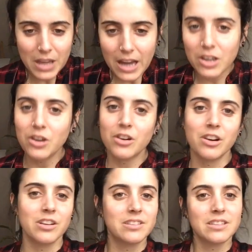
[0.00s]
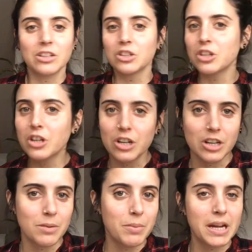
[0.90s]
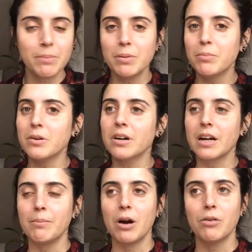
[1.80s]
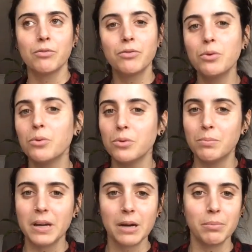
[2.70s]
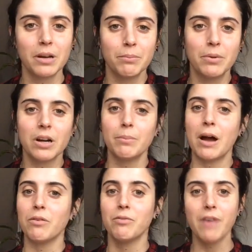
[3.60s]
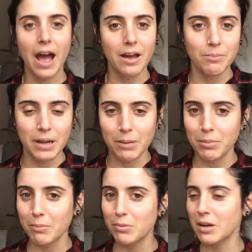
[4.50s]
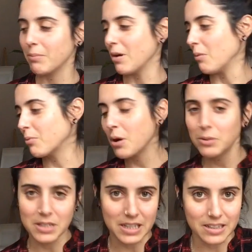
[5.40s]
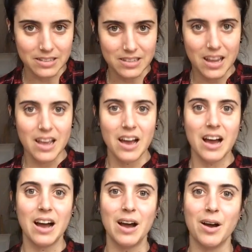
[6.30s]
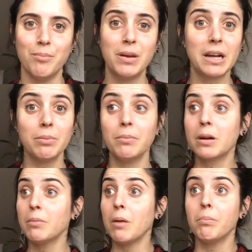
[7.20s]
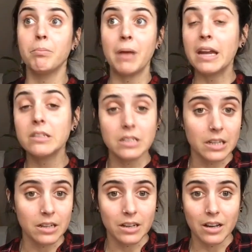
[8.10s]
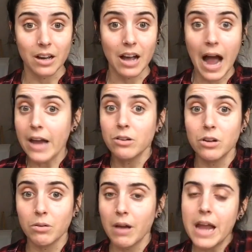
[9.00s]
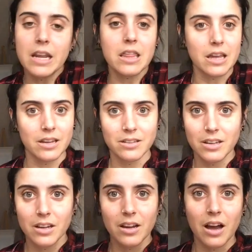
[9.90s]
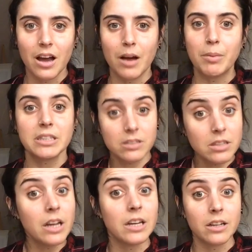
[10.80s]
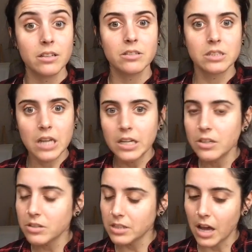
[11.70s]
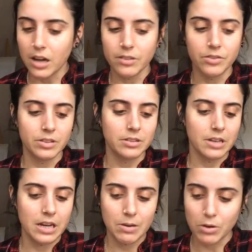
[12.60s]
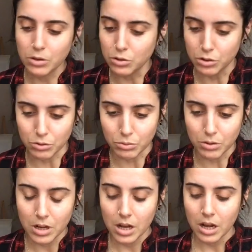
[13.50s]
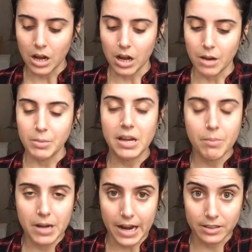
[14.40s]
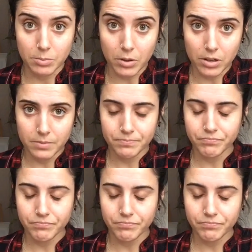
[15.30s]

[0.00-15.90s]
get curious, learn, pick up a book about food, pick up a book about fat, pick up a book about proteins, pick up a book about painting, I don't know, anything. But study yourself, study what you do, become an expert.